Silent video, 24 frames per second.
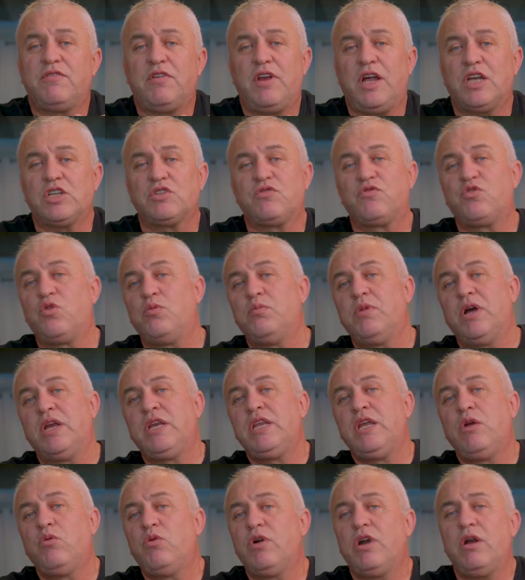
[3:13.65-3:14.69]
flash from
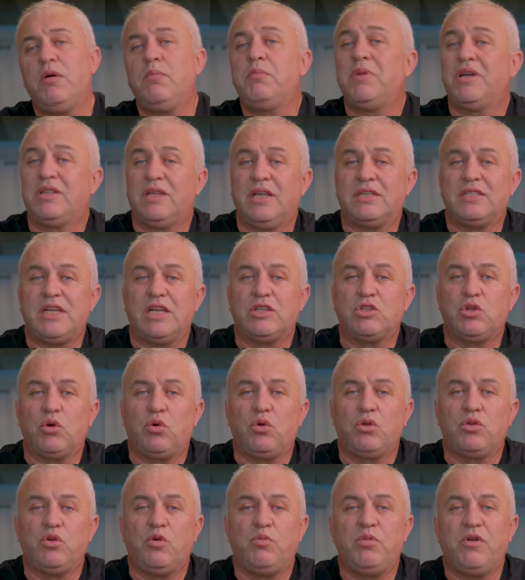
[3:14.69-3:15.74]
Neewer, but as I
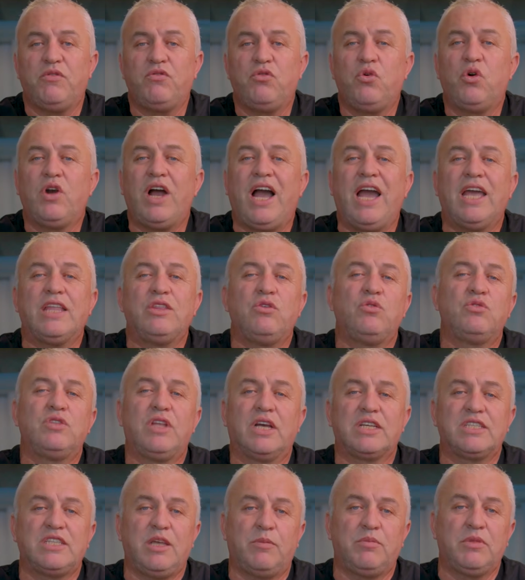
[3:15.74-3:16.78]
told you before, I don't
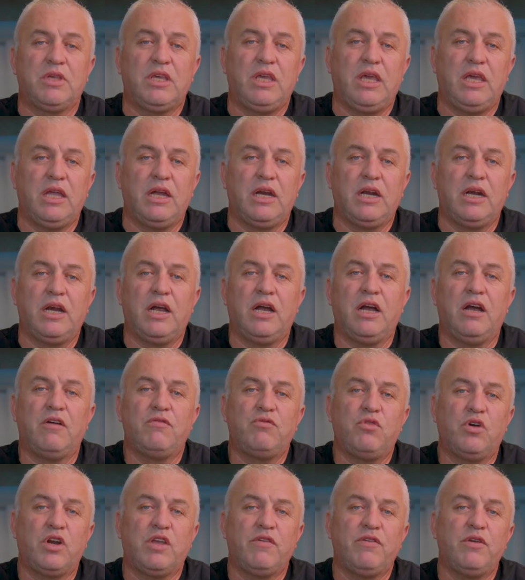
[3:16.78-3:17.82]
accept gear
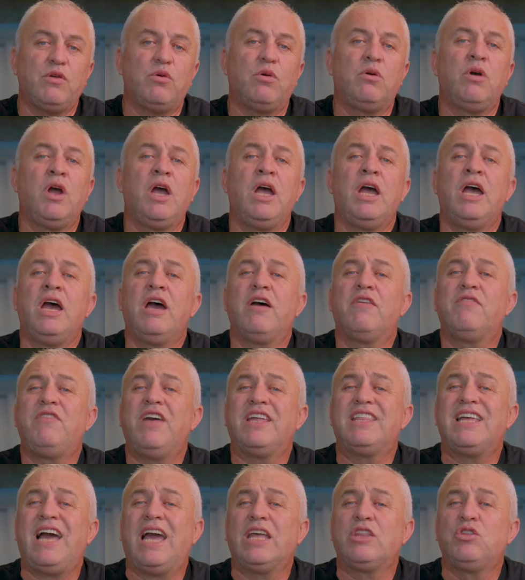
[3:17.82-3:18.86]
for review
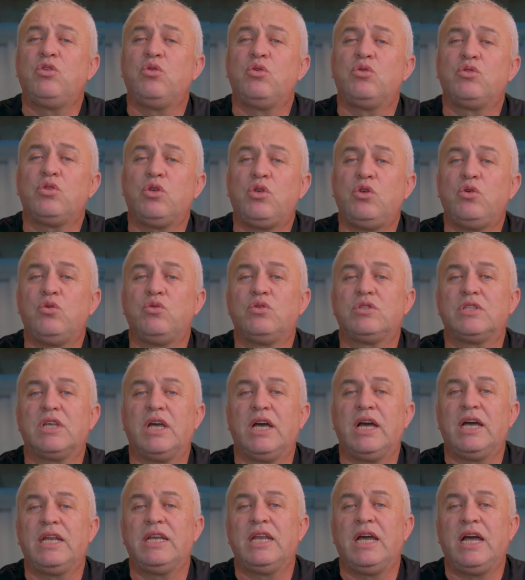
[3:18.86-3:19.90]
that I don't use,
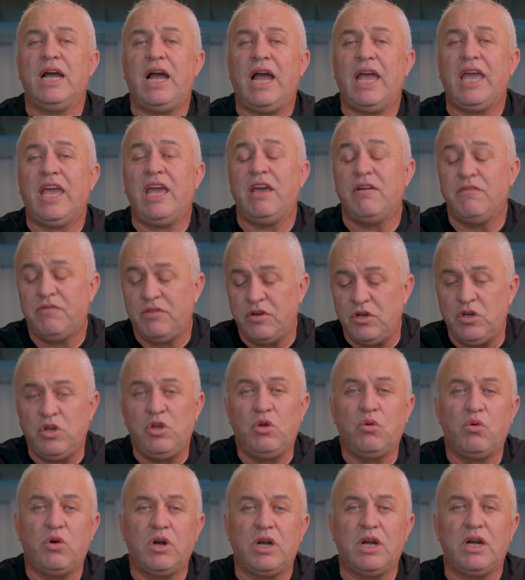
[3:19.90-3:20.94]
and I have
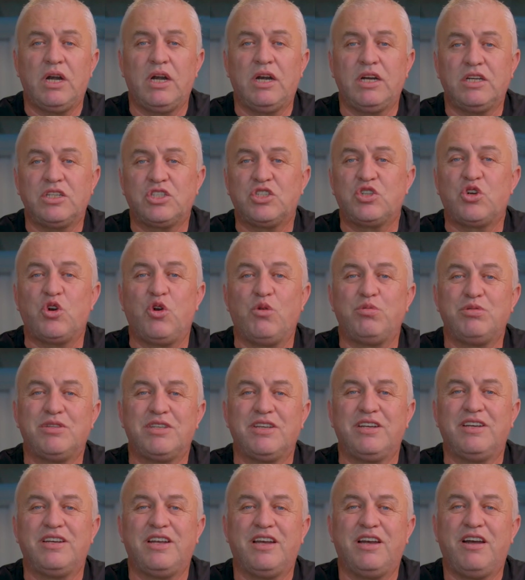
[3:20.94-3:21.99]
Neewer strobes
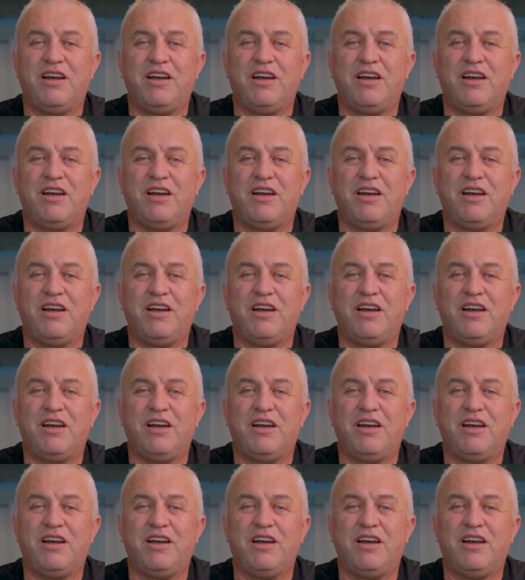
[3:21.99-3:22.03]
and